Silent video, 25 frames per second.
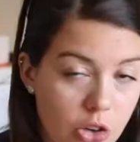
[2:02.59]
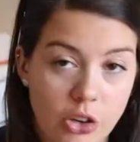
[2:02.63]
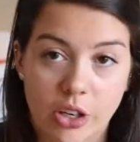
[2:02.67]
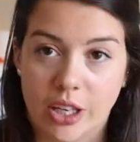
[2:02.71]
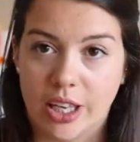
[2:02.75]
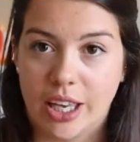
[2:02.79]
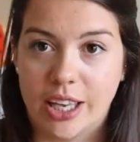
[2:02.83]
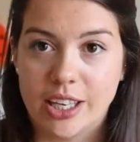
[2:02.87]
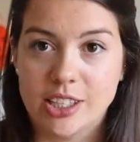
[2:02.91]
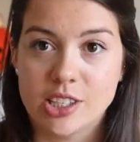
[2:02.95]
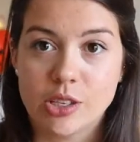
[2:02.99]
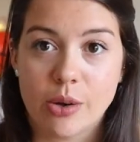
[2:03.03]

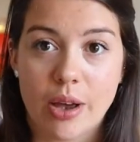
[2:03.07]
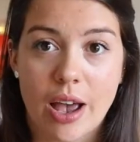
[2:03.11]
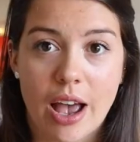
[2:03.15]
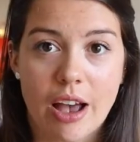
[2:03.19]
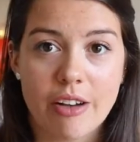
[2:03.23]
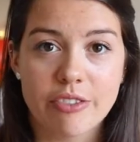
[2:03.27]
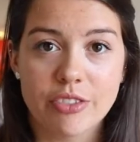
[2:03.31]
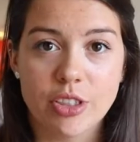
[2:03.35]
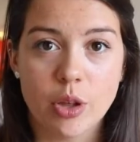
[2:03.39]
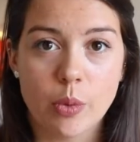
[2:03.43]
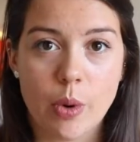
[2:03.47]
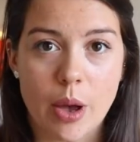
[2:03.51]
Okay, so I
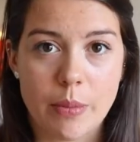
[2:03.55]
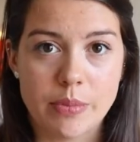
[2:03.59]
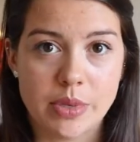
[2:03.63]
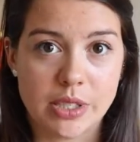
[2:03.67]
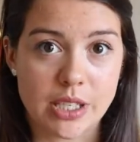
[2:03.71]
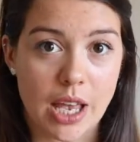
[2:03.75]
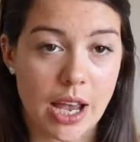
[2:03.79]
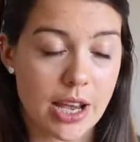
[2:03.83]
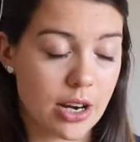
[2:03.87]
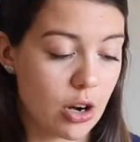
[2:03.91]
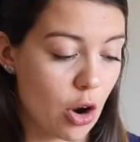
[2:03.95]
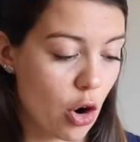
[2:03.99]
have the
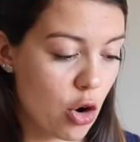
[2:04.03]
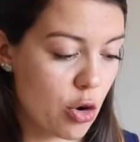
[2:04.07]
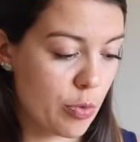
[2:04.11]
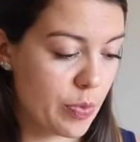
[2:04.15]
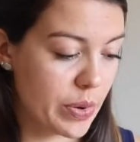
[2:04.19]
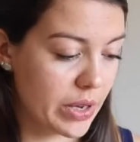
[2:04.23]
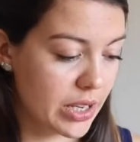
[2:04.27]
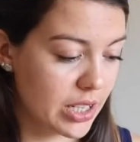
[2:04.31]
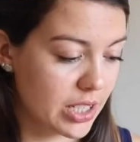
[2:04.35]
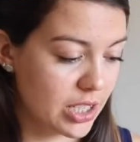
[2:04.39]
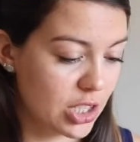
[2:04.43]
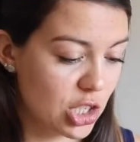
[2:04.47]
website
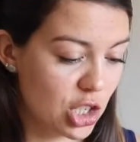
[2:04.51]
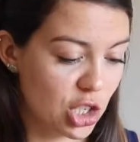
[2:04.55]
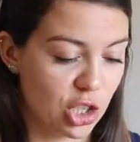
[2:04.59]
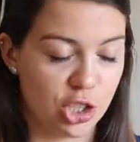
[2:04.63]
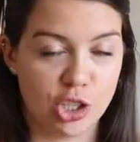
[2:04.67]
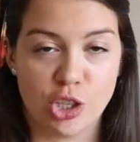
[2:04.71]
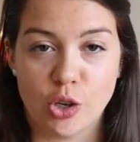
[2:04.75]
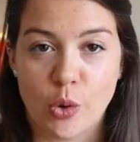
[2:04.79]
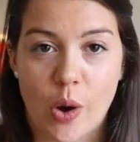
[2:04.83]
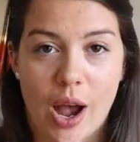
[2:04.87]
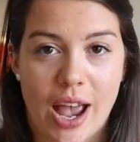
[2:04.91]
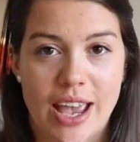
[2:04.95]
open
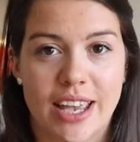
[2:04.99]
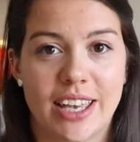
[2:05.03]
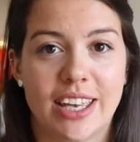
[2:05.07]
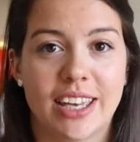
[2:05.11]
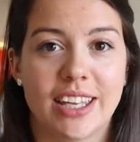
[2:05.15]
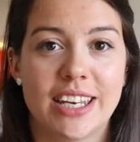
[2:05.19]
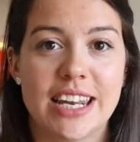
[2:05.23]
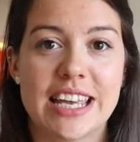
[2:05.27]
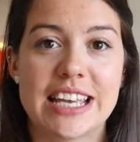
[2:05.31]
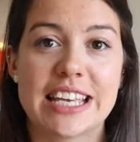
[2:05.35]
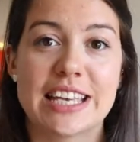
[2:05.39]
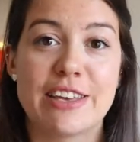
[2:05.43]
just so I
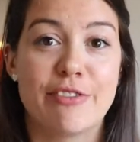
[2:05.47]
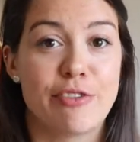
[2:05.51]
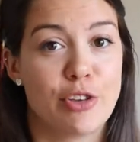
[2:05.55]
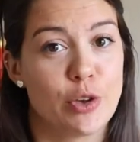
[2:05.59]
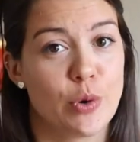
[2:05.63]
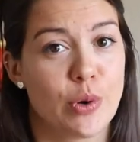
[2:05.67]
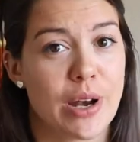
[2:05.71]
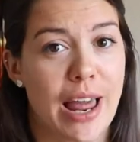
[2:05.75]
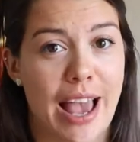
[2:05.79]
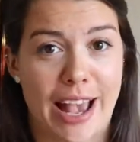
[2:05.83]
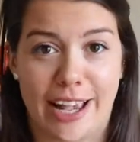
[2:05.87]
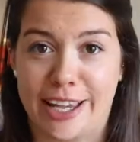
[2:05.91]
can give
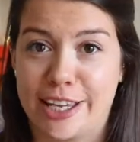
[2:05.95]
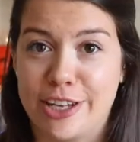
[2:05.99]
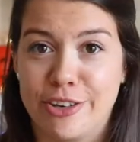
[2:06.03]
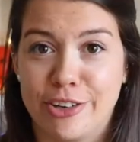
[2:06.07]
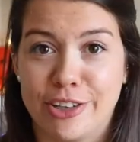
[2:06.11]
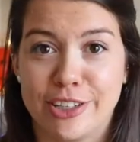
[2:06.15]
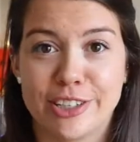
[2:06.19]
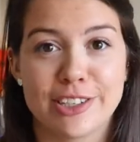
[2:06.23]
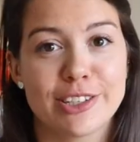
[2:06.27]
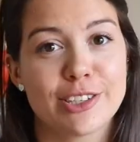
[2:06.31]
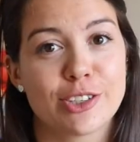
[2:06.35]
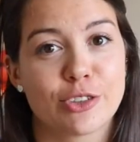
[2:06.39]
you an
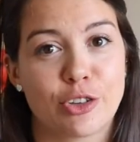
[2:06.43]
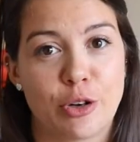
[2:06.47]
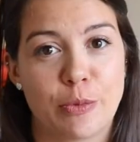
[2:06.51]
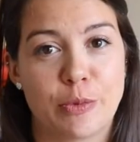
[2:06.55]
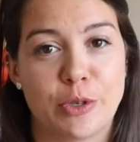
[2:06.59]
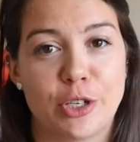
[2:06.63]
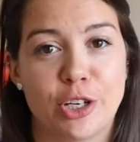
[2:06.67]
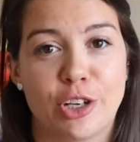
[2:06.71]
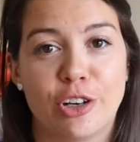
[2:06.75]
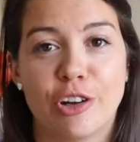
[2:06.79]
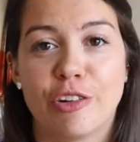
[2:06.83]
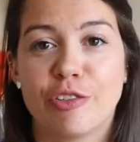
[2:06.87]
accurate
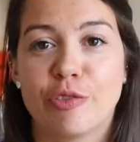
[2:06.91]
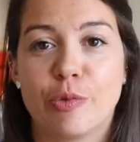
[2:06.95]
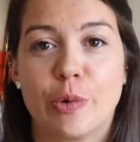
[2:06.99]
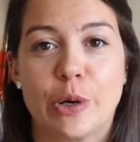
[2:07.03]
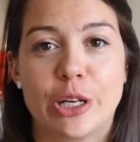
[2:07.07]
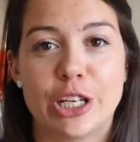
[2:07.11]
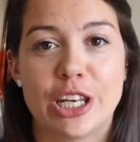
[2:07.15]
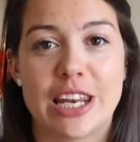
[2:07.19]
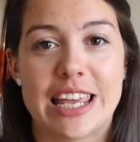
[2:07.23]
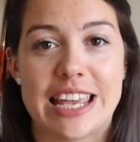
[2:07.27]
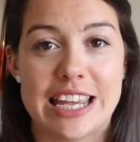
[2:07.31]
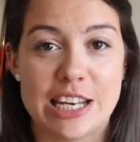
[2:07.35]
description of
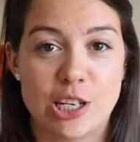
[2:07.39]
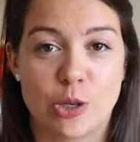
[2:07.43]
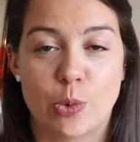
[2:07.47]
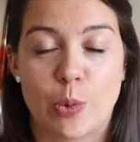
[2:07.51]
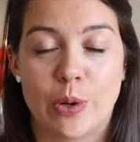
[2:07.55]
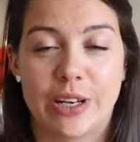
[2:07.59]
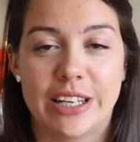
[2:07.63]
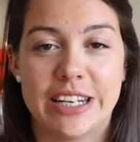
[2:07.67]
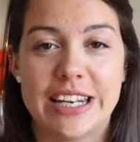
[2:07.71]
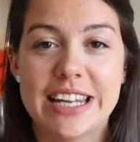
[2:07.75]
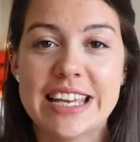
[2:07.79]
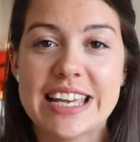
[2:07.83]
what
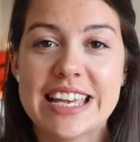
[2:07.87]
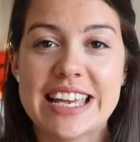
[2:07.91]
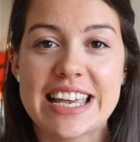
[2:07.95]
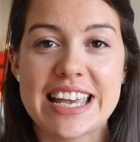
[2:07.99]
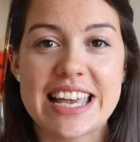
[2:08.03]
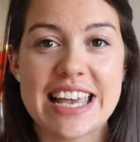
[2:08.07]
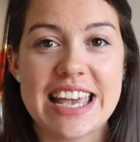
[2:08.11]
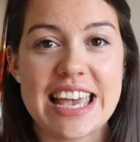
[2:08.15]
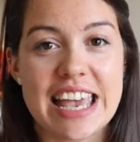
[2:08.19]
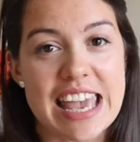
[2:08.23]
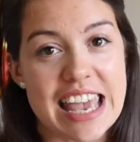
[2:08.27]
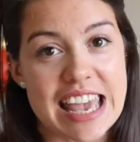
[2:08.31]
each one
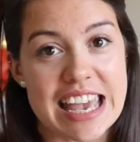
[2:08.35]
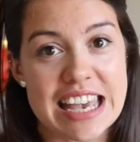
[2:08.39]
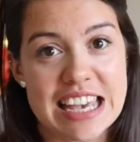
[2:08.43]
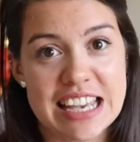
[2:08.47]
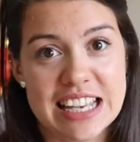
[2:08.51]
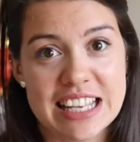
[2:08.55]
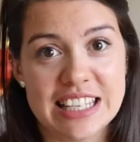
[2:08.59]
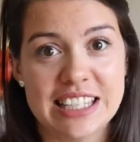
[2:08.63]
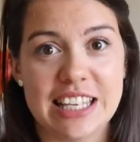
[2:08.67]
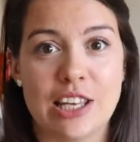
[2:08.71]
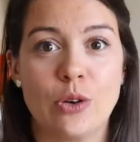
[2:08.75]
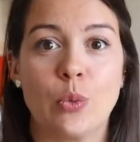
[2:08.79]

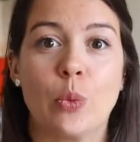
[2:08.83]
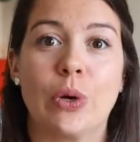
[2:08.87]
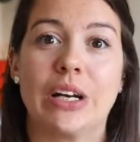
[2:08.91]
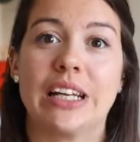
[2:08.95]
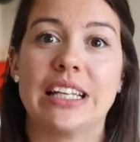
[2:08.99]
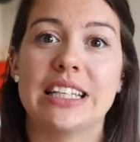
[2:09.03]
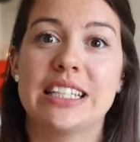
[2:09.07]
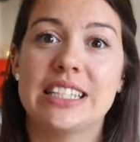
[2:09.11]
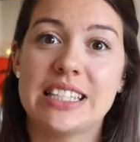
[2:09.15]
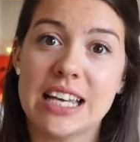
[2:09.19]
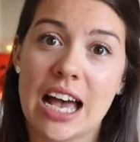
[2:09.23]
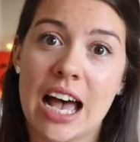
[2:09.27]
is and
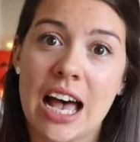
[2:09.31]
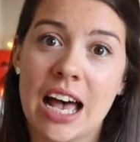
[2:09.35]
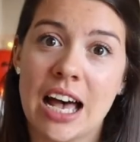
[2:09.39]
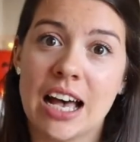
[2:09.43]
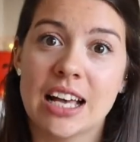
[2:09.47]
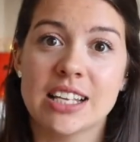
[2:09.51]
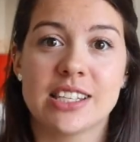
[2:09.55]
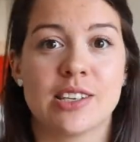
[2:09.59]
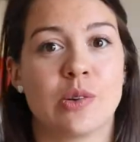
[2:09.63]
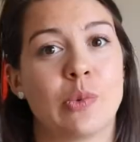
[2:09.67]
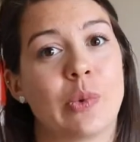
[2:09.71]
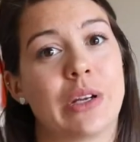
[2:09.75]
what it
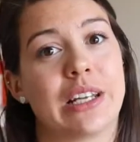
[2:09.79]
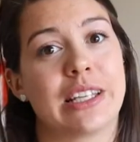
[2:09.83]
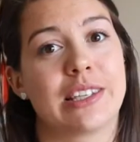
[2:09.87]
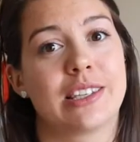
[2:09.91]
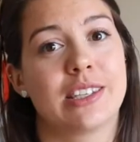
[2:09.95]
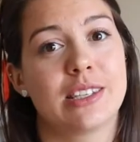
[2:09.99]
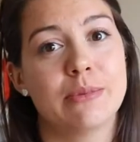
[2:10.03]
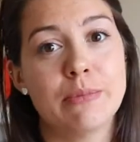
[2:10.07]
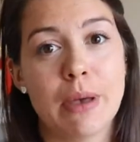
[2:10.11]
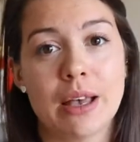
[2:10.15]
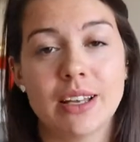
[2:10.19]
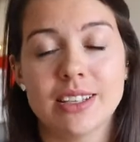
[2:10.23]
does and what
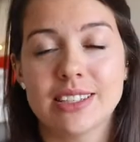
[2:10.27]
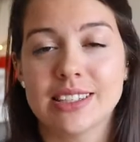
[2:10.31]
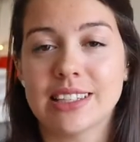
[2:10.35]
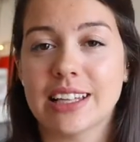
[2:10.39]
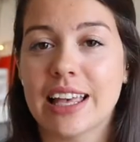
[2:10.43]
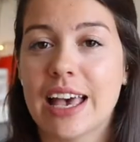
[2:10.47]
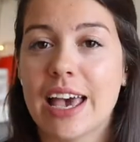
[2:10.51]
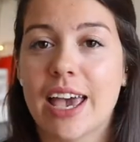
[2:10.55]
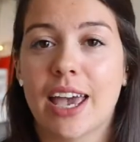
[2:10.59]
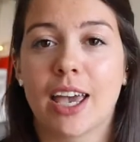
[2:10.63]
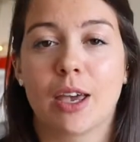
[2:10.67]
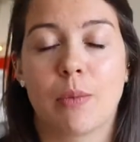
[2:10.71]
it smells
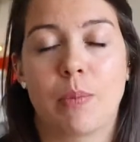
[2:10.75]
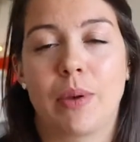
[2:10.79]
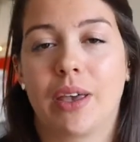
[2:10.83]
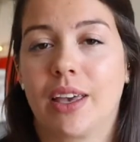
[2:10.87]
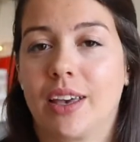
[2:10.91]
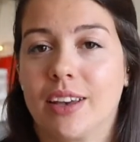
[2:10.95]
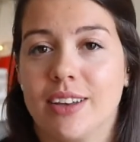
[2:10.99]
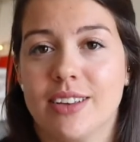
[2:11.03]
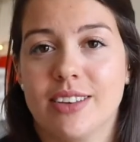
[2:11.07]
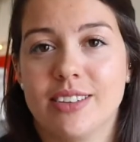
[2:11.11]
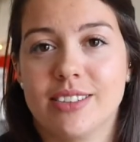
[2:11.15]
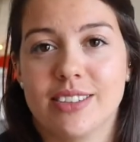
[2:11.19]
like,
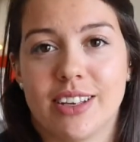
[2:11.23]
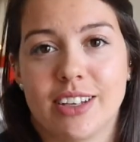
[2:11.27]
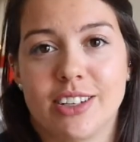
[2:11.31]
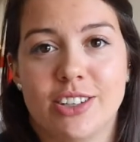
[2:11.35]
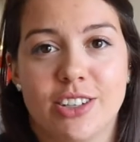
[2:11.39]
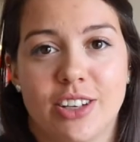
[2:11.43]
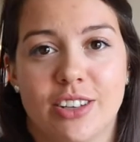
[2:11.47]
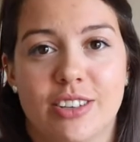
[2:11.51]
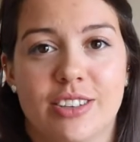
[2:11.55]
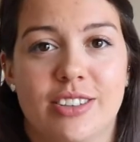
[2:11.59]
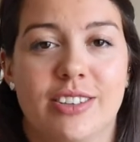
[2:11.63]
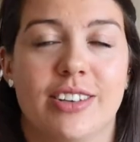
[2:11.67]
because
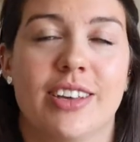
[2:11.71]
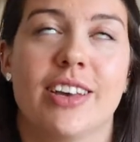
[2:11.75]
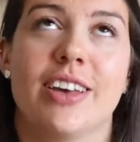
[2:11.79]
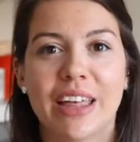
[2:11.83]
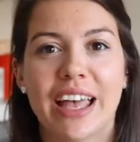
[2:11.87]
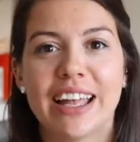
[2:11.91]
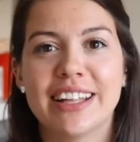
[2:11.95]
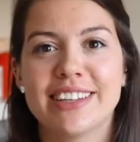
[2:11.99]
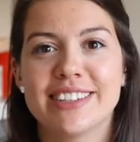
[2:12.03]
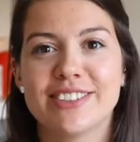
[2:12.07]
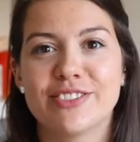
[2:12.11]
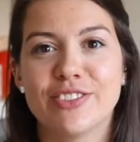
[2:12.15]

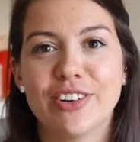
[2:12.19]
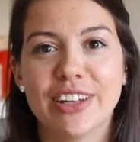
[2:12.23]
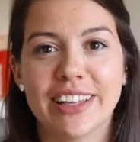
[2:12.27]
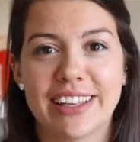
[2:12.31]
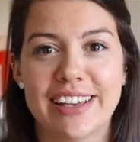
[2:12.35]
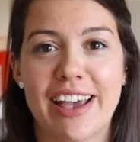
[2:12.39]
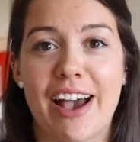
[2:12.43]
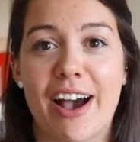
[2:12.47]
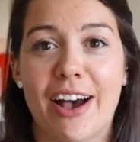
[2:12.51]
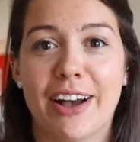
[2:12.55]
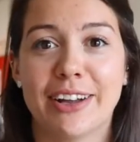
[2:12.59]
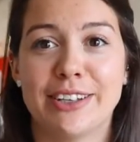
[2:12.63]
it's
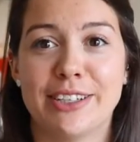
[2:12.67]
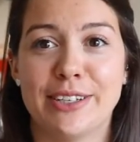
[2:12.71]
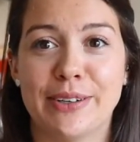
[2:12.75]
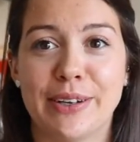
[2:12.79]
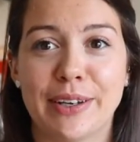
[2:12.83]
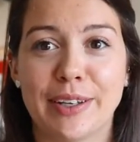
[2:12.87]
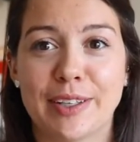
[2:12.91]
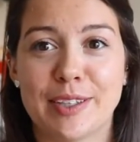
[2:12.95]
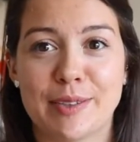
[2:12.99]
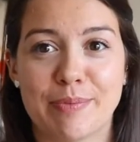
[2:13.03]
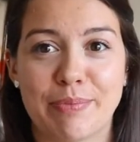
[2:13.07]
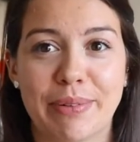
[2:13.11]
really hard
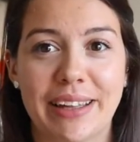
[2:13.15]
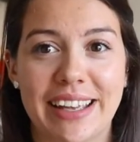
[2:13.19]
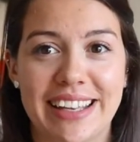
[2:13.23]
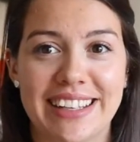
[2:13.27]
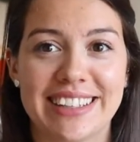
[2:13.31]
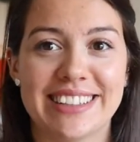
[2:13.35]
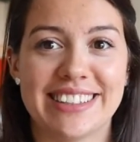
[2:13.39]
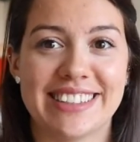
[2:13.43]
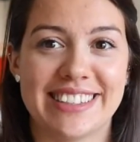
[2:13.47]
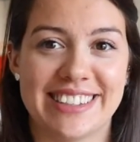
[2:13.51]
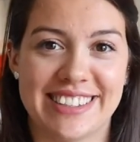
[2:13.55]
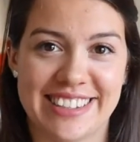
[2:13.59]
to
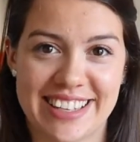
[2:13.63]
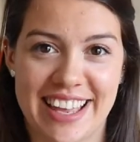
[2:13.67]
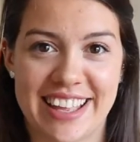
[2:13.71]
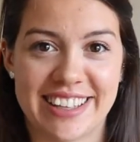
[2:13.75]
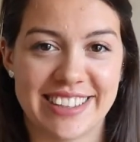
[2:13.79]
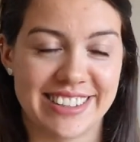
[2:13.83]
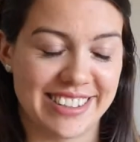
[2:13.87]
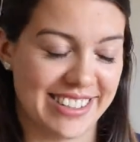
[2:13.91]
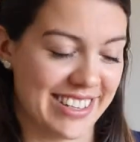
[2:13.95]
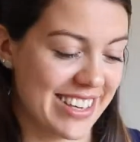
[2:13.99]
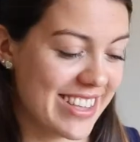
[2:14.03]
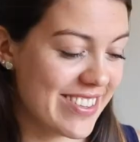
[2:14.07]
explain
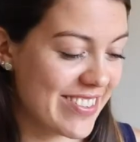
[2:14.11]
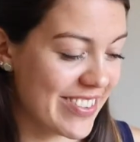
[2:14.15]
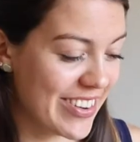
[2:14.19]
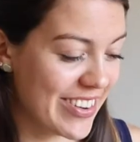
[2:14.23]
scents, I